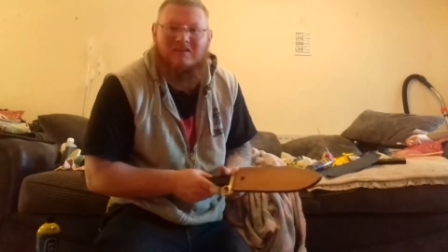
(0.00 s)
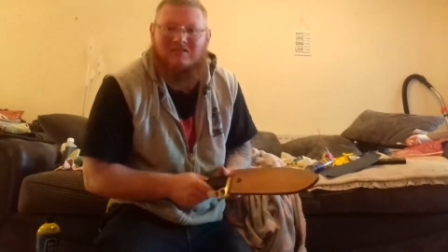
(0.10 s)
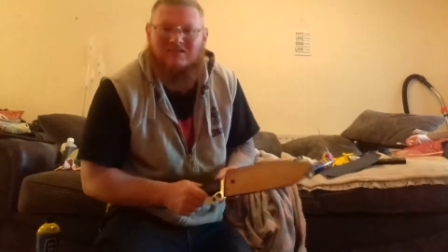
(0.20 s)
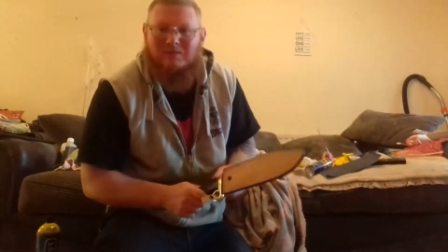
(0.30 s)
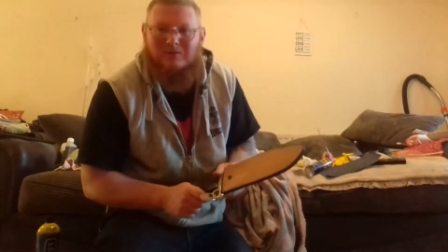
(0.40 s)

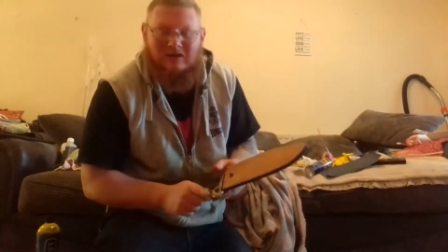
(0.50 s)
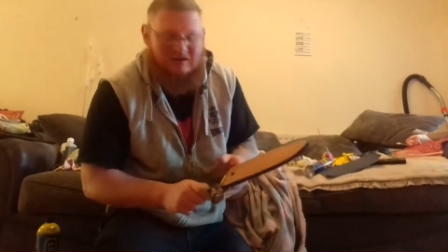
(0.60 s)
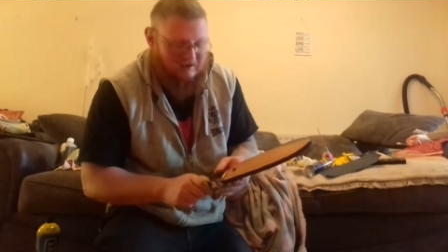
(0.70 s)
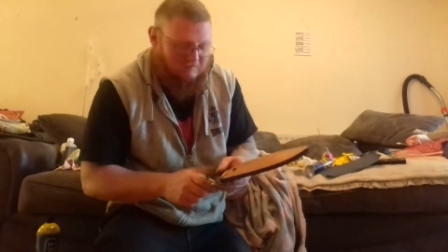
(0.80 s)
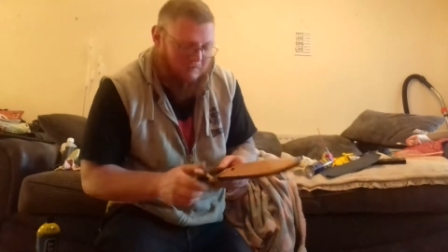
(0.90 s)
it's completely
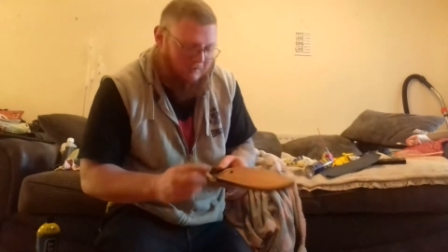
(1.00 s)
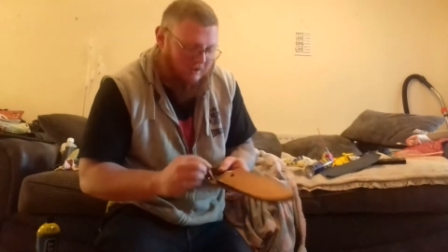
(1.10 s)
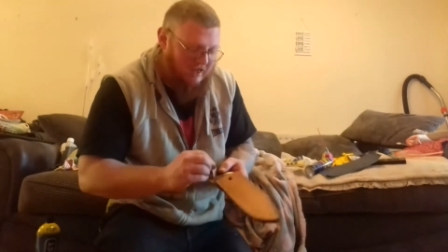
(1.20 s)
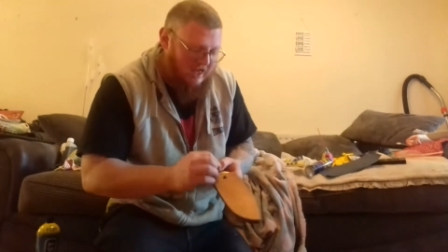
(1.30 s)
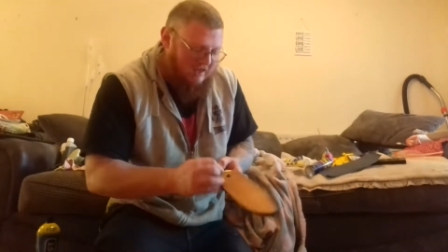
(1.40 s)
different, but
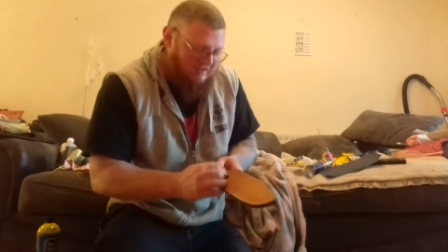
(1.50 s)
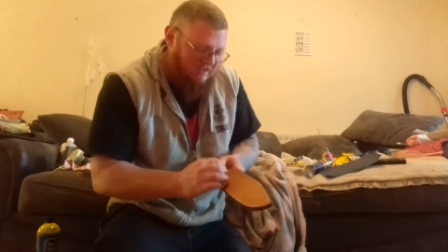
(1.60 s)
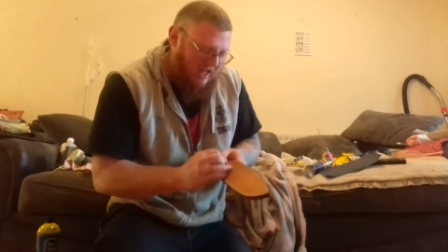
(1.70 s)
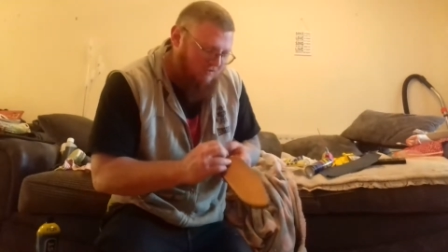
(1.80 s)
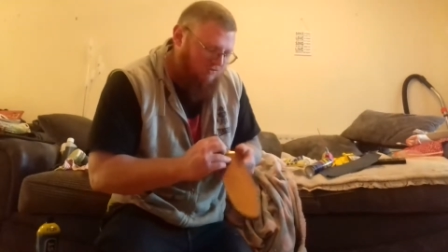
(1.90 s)
the
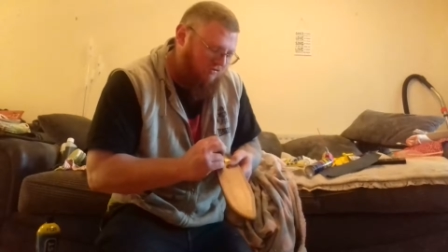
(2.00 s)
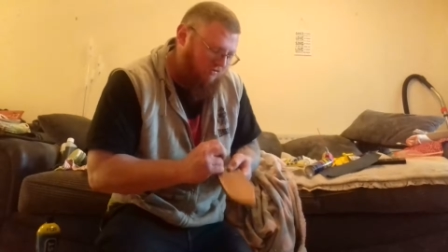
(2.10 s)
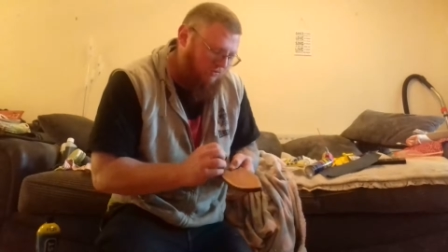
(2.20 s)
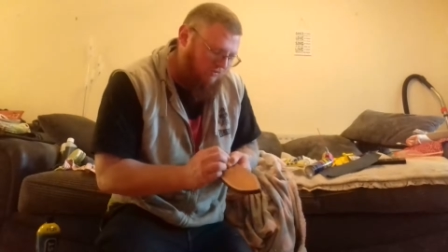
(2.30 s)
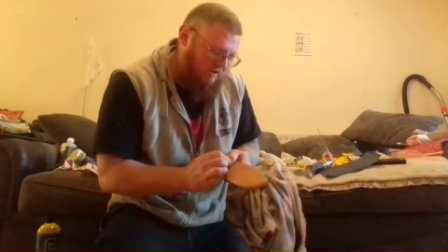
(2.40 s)
end
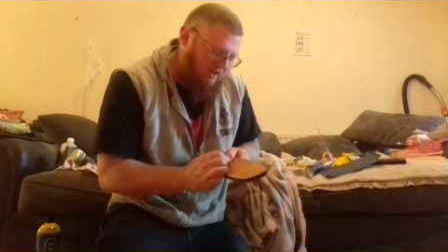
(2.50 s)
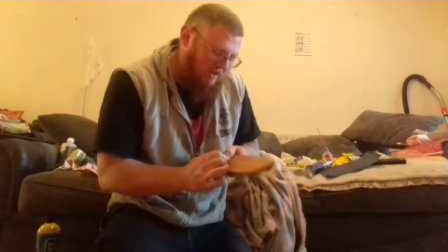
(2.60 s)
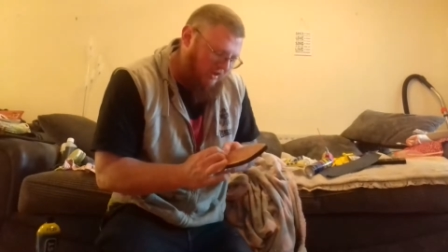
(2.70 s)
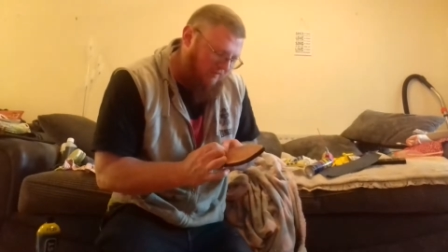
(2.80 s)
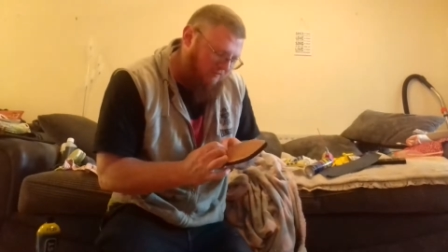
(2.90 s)
result
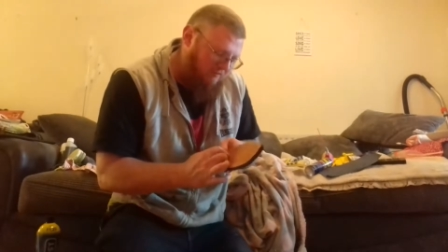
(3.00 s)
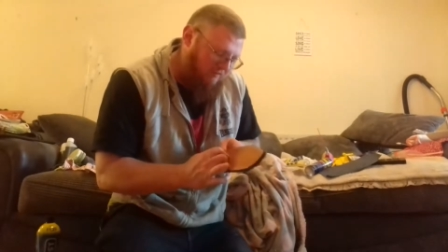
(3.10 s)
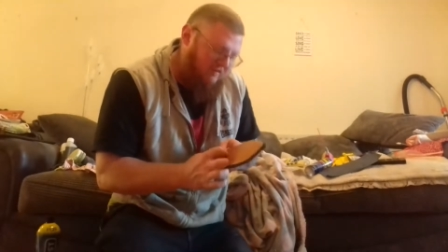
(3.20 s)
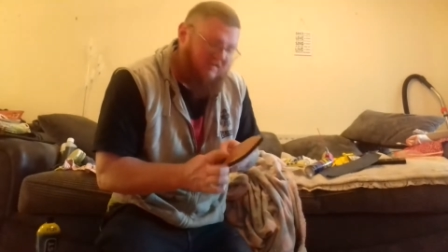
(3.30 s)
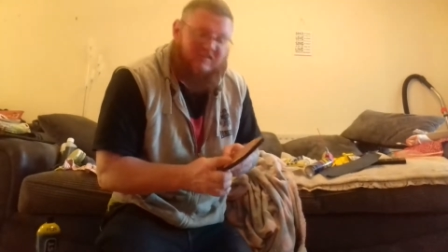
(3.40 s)
for
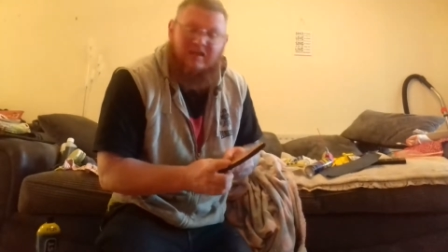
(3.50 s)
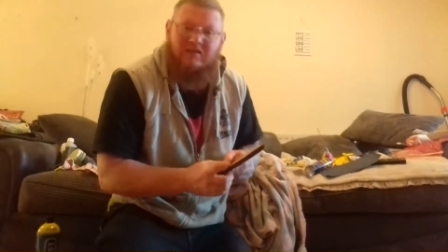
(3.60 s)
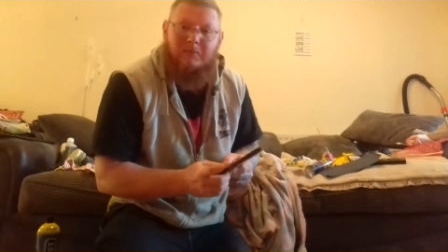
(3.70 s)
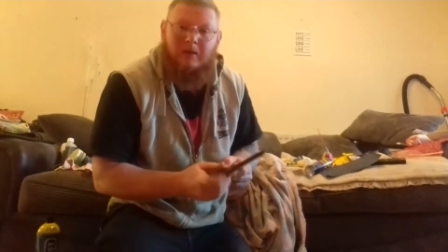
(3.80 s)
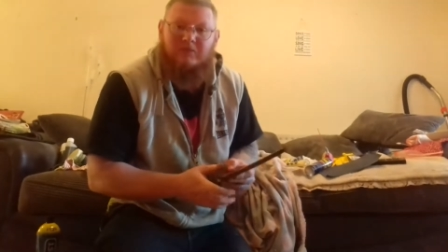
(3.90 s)
the aesthetic
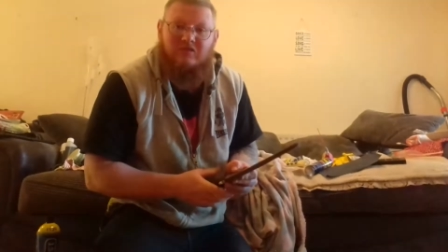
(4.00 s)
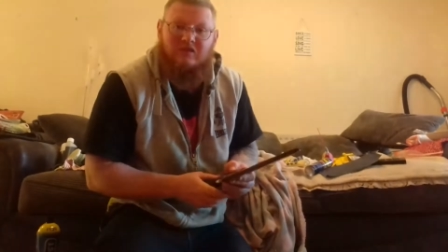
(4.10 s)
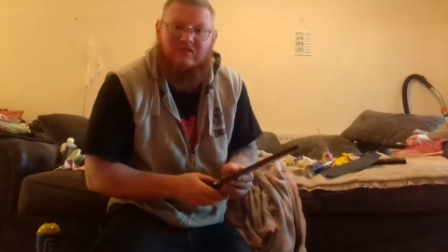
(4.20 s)
purposes